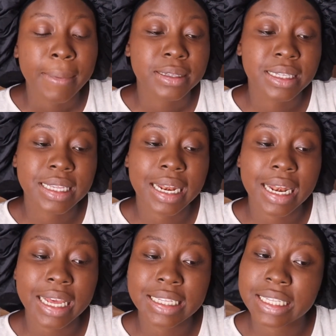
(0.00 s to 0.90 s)

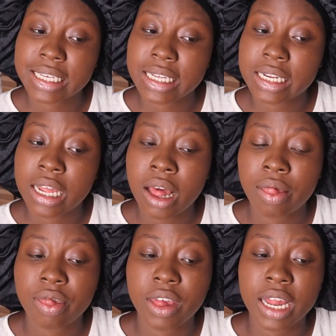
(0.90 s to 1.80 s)
selecting
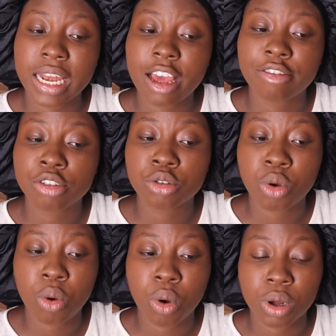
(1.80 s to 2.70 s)
the 11th
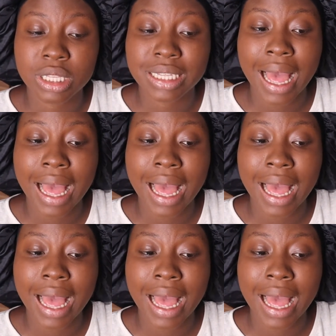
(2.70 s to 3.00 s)
cohort